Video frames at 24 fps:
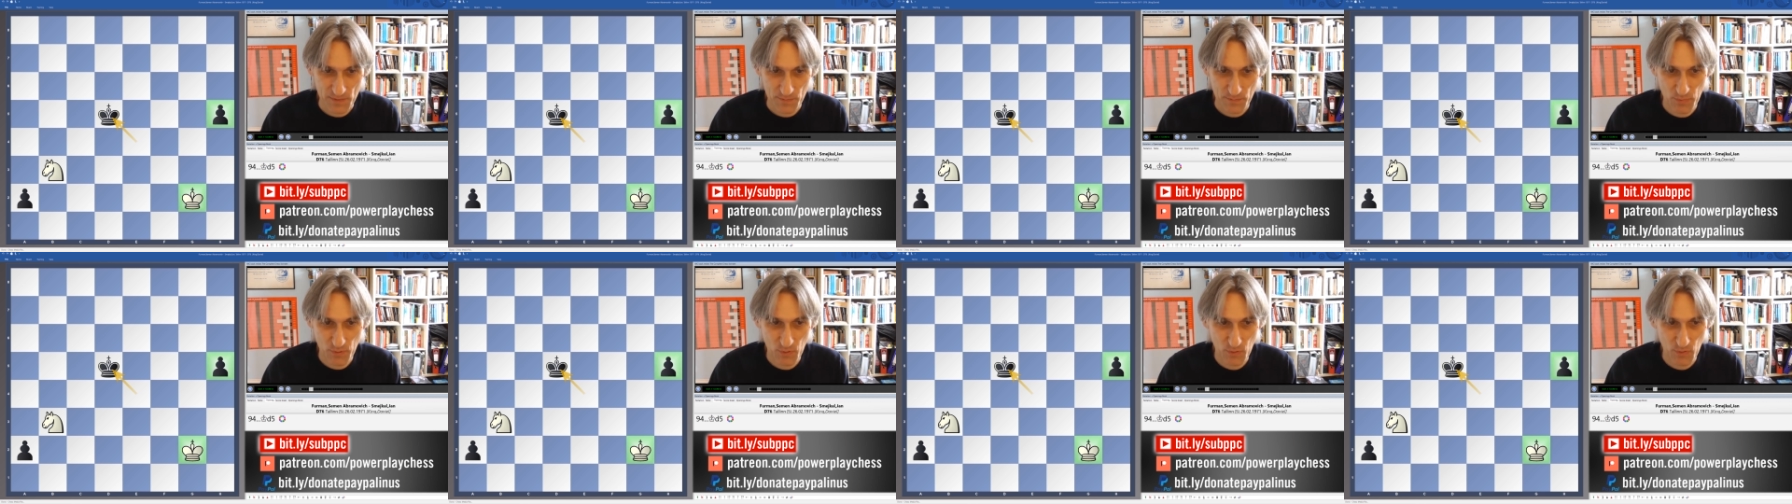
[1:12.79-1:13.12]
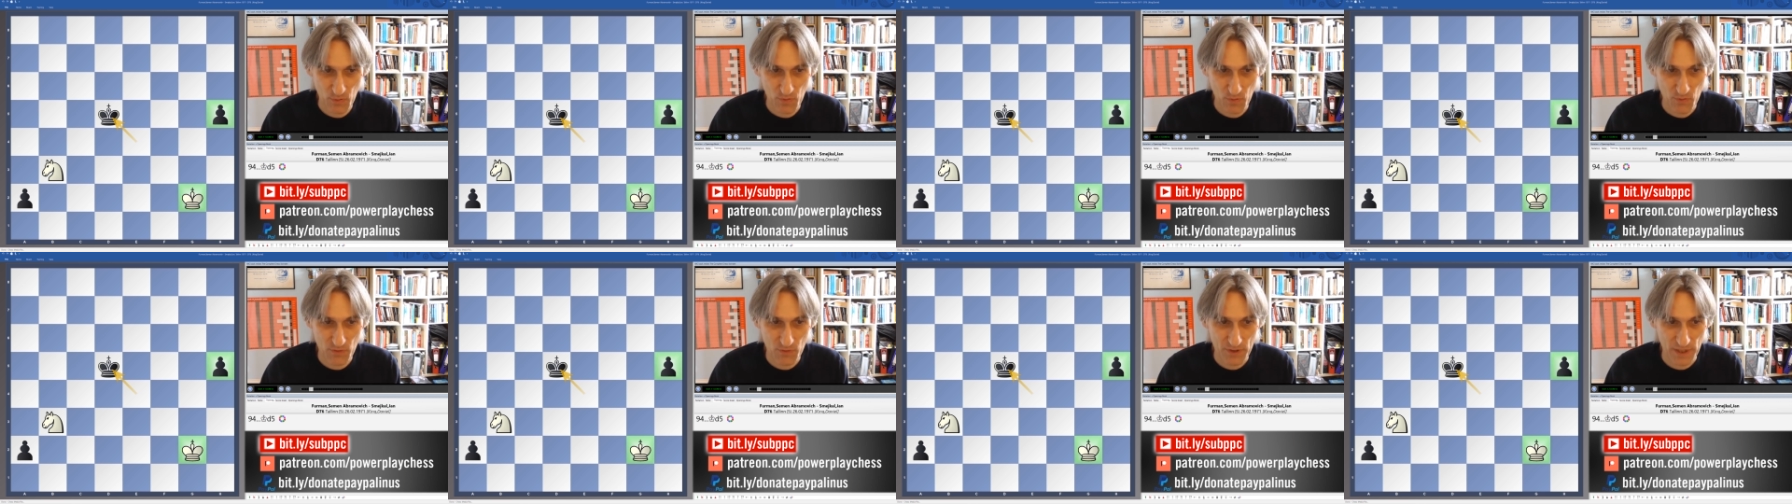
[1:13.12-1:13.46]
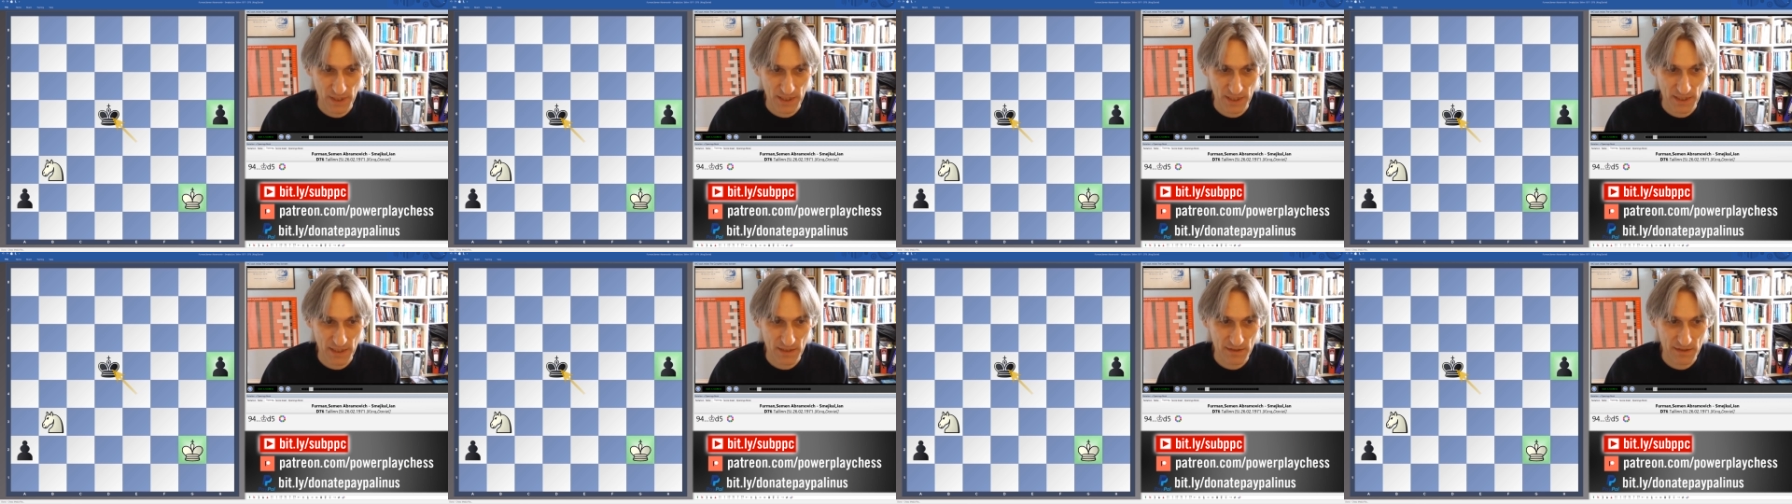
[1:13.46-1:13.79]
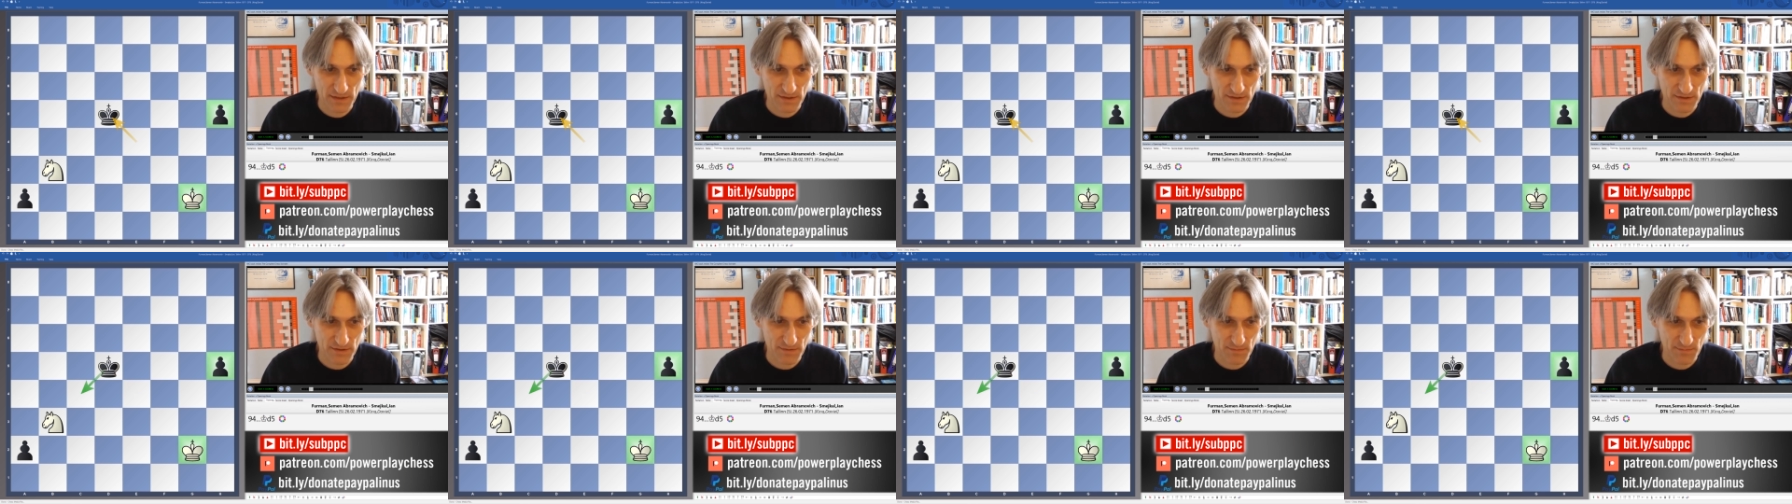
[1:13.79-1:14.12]
pawn,
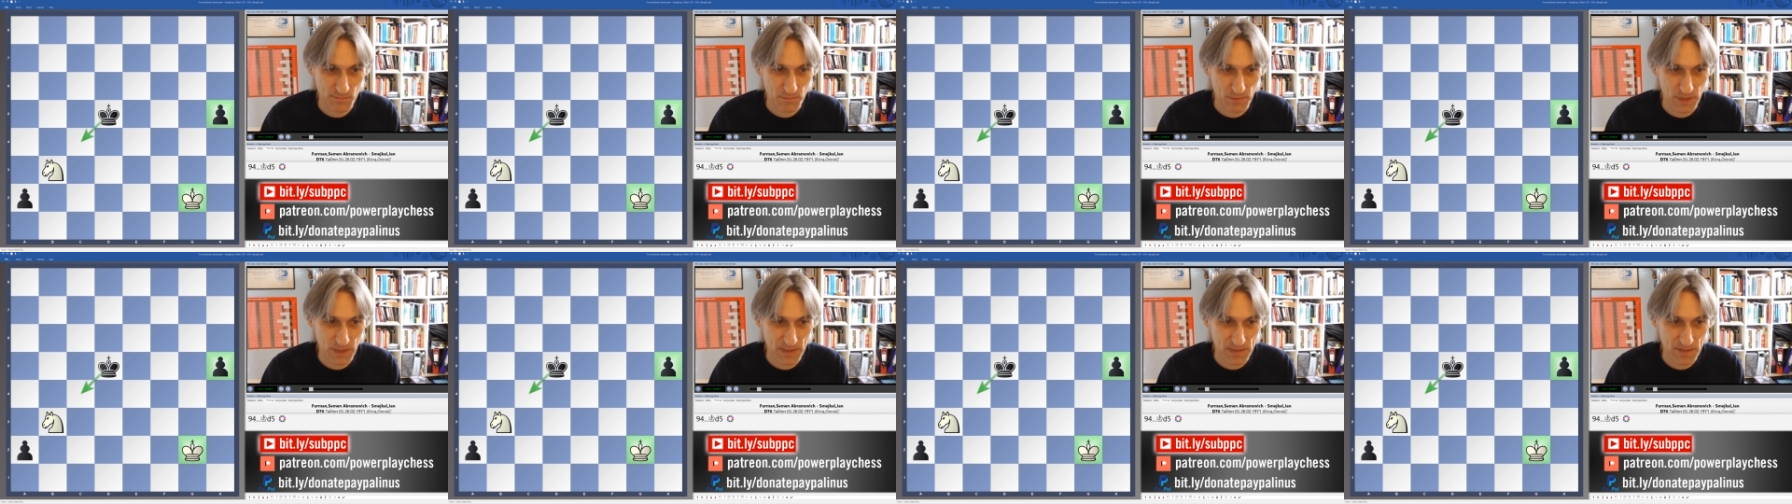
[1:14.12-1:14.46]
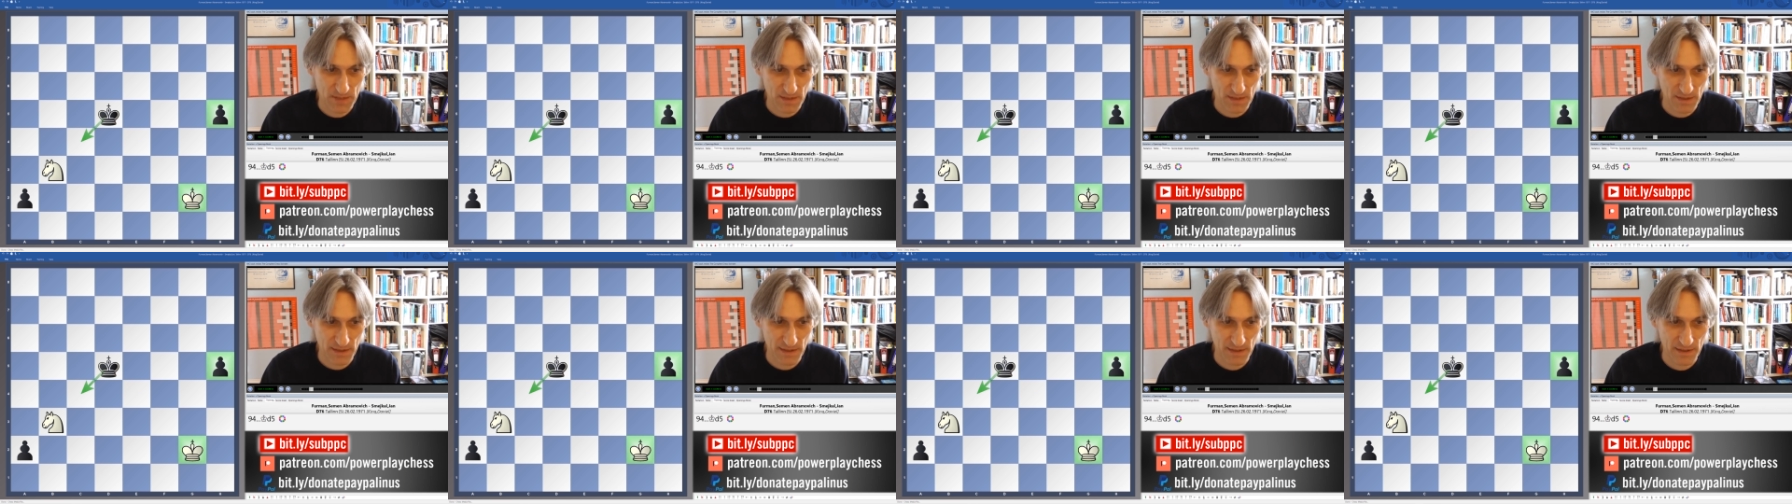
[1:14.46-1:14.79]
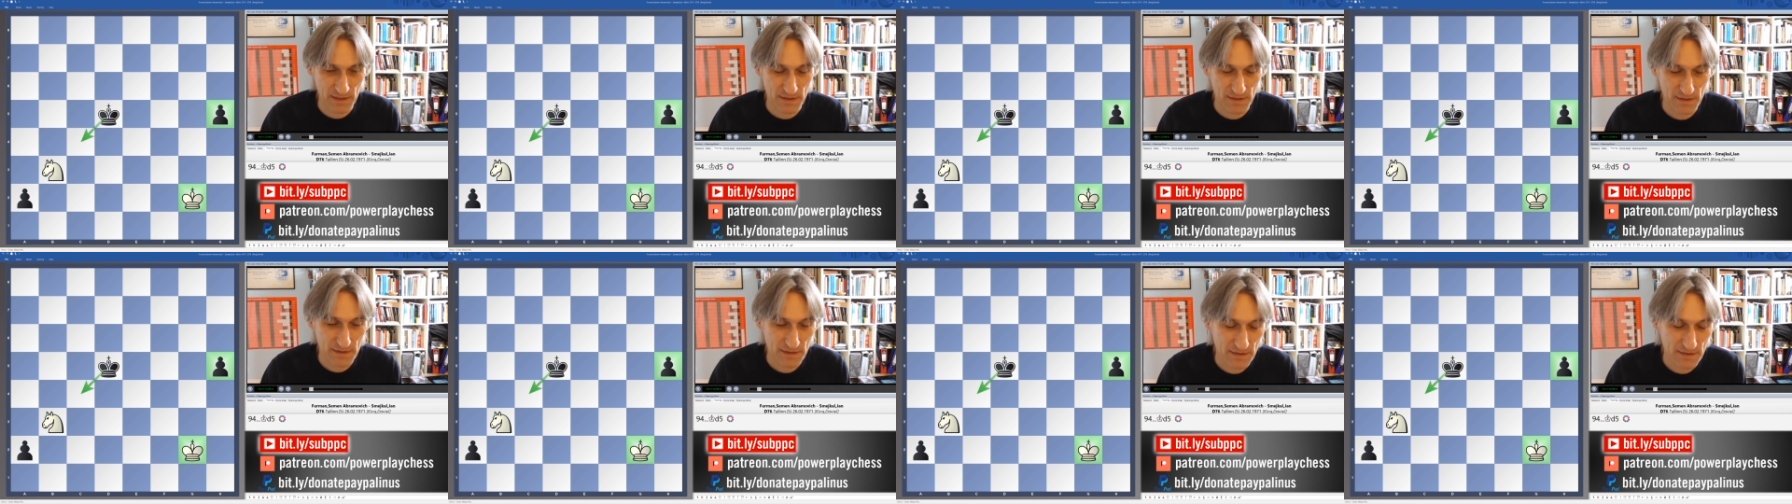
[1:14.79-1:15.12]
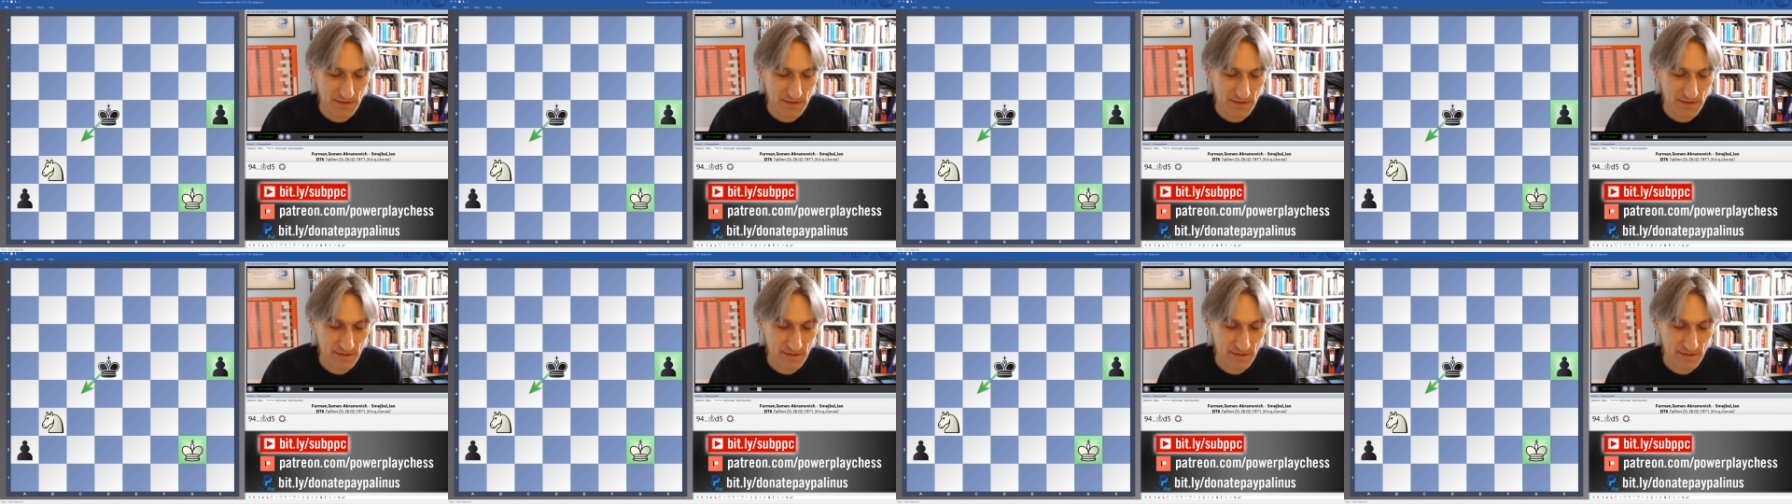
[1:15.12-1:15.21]
and basically